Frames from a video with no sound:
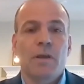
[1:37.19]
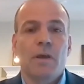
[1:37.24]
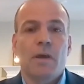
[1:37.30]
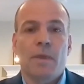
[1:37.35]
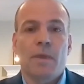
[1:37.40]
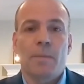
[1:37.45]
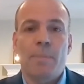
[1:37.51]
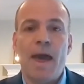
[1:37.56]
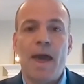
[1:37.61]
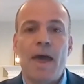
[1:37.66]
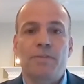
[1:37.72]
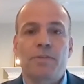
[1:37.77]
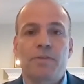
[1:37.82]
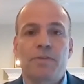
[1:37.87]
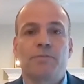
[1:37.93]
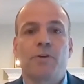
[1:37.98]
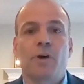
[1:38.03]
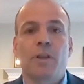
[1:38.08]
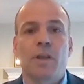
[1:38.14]
the path to
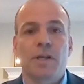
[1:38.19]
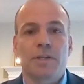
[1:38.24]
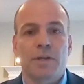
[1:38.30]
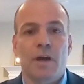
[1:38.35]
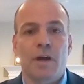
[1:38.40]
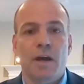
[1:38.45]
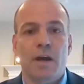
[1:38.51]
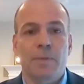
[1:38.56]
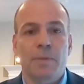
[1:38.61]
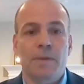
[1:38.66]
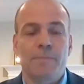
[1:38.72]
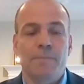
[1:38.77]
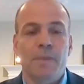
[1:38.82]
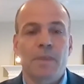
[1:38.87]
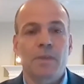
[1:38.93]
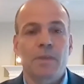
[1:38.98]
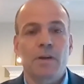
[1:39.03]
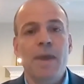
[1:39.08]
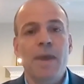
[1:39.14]
full autonomy,
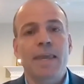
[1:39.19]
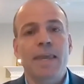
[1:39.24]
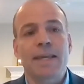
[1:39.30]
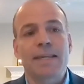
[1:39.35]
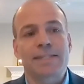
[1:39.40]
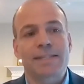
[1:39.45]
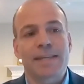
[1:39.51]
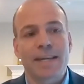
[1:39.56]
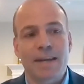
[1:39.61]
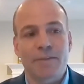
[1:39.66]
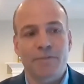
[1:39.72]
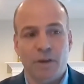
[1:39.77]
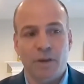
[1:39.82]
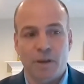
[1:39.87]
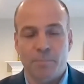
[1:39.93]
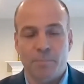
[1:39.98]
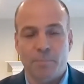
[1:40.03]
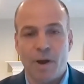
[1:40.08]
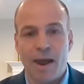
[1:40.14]
they're making
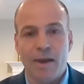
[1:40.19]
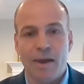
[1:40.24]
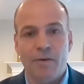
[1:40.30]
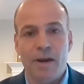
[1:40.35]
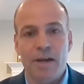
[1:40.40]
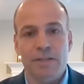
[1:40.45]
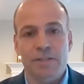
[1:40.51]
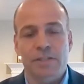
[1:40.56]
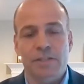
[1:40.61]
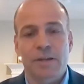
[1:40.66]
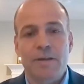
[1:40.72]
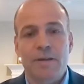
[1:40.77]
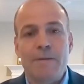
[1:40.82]
significant progress.